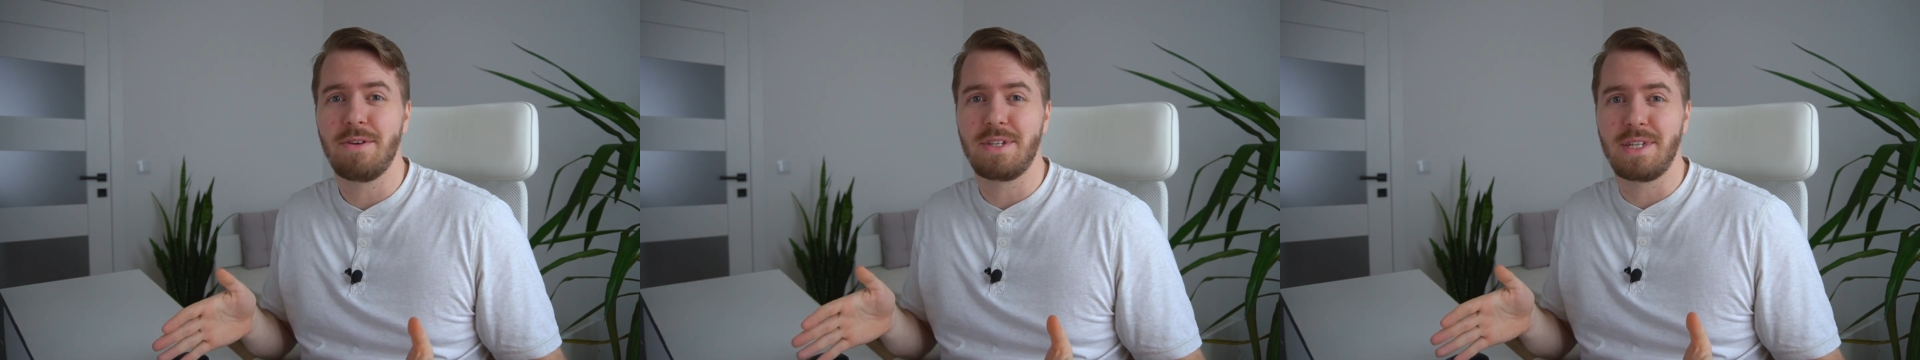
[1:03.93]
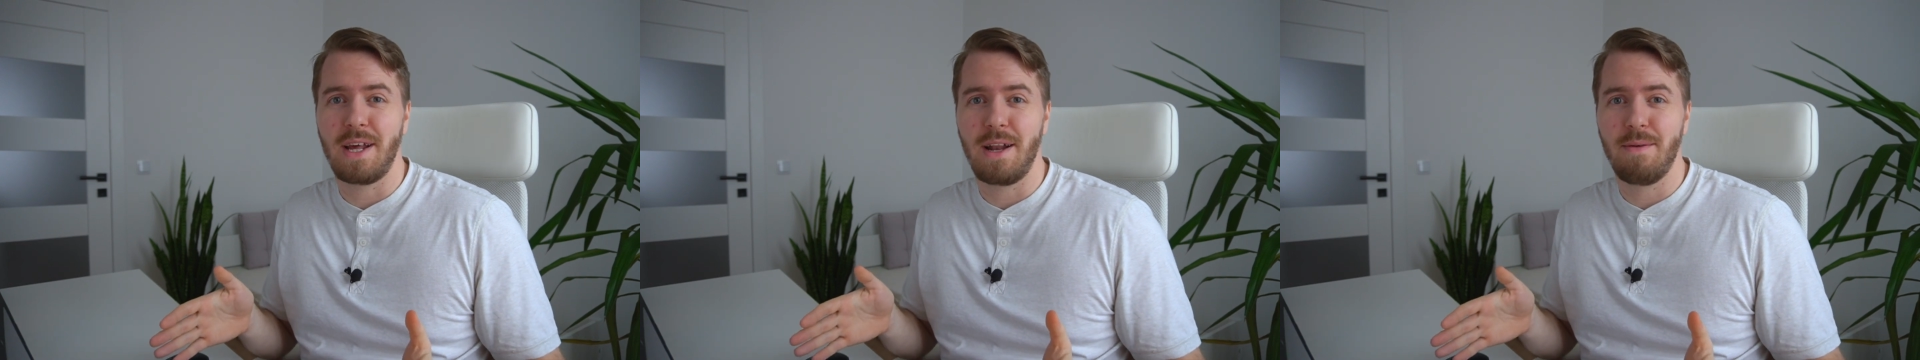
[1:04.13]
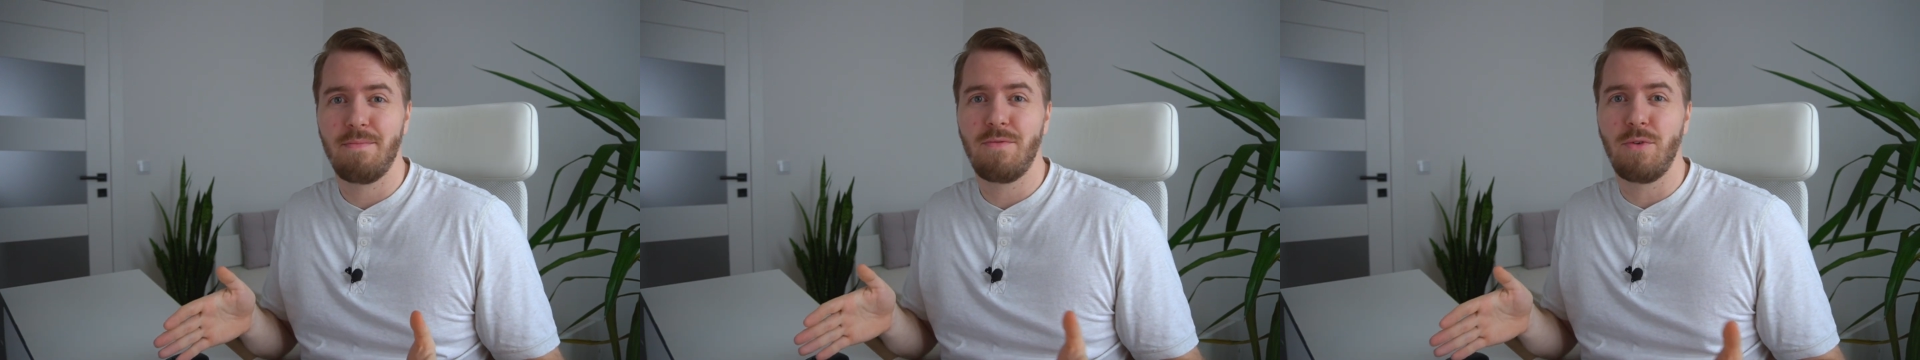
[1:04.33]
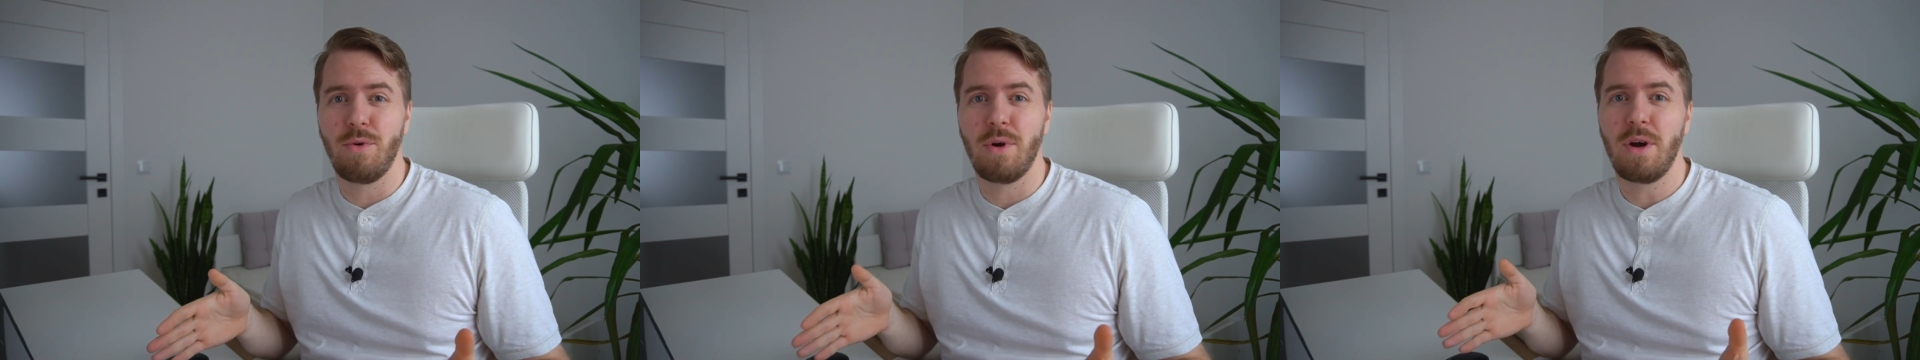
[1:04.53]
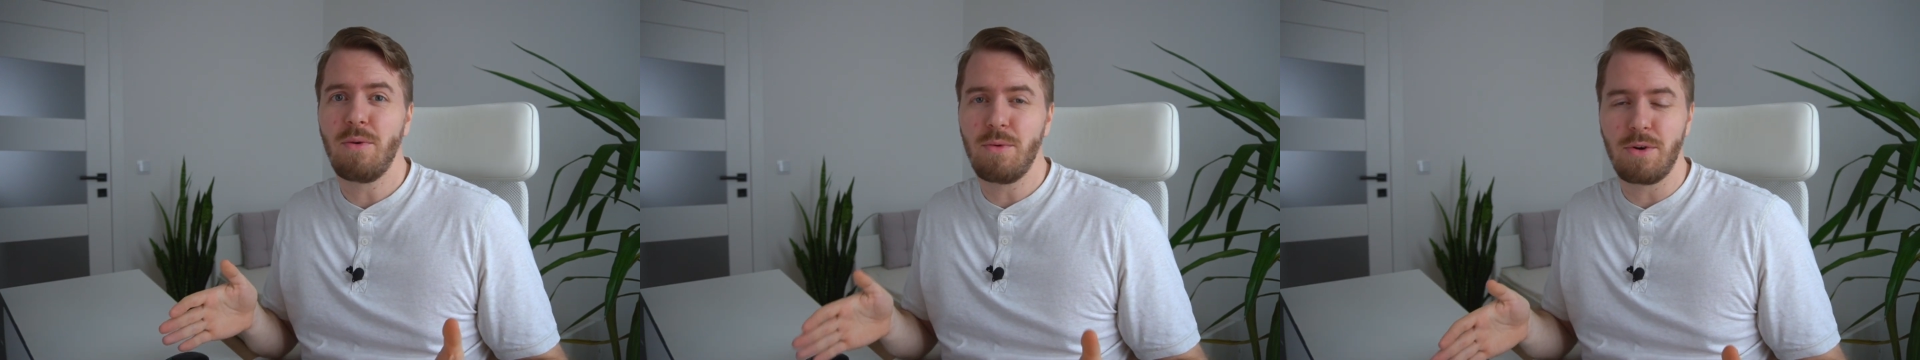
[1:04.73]
setup
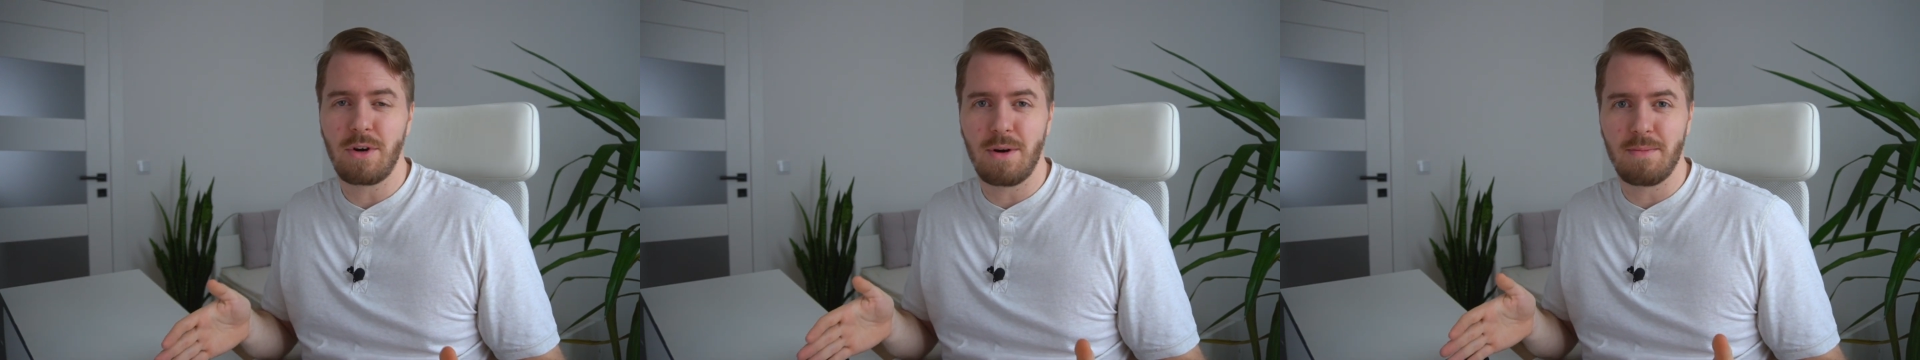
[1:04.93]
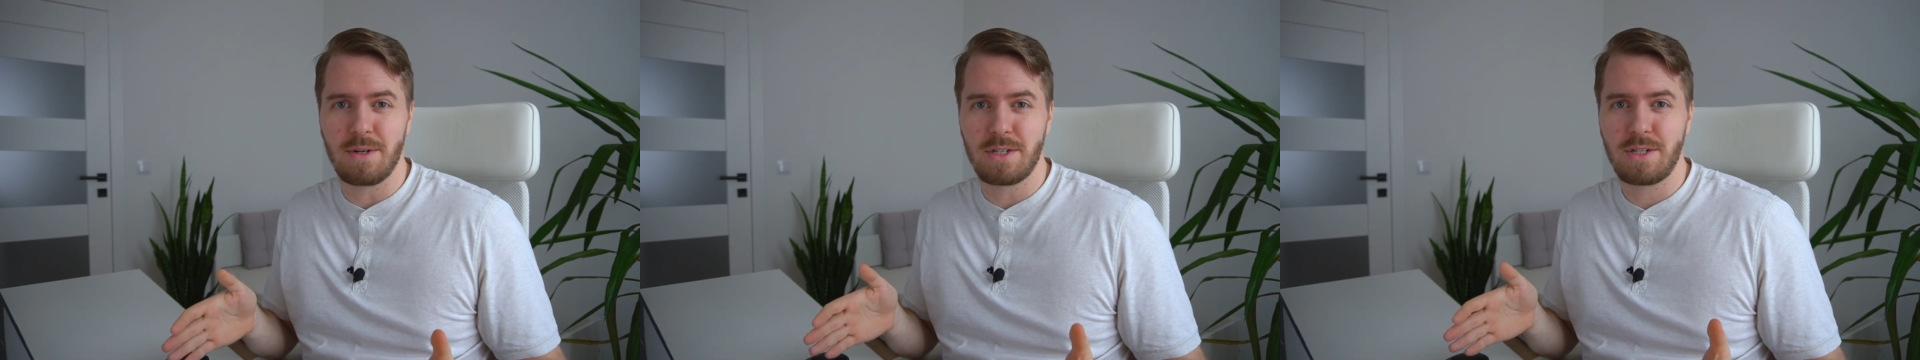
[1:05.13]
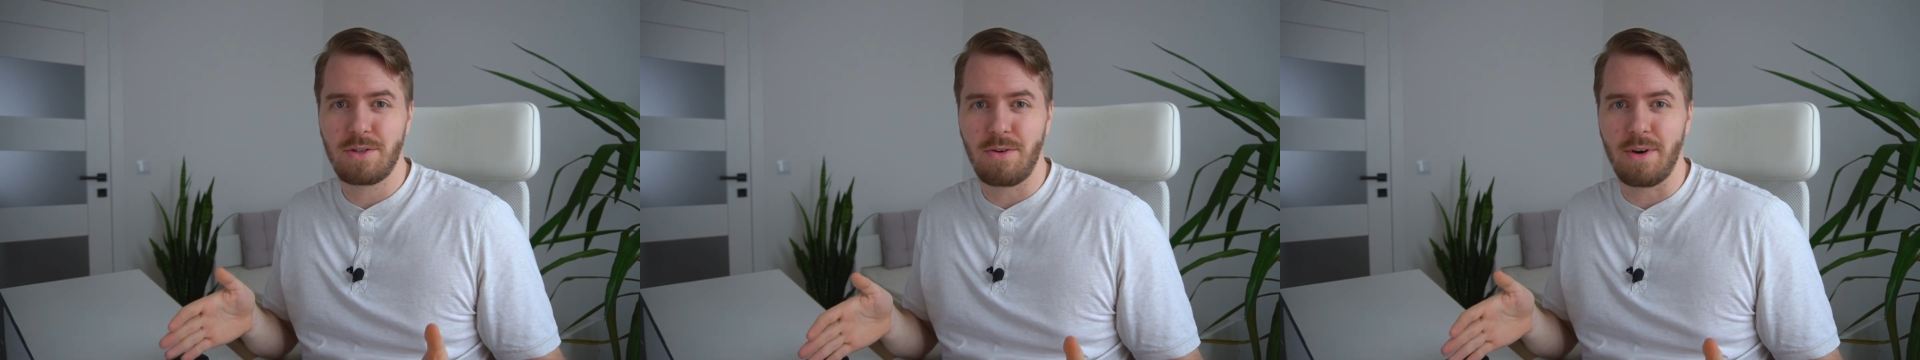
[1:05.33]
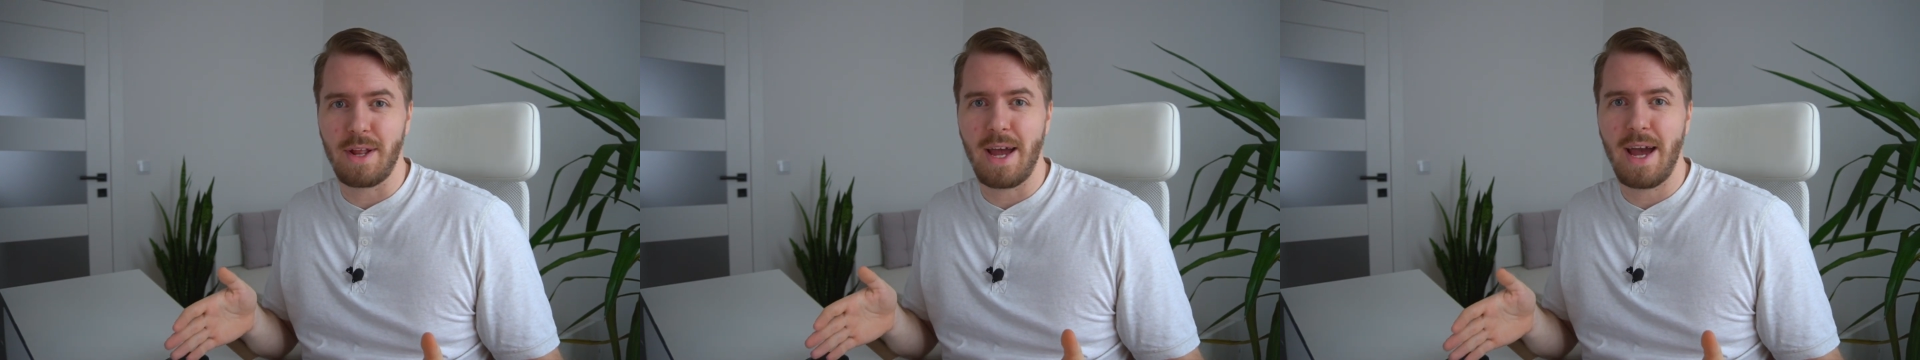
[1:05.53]
for a WooCommerce store to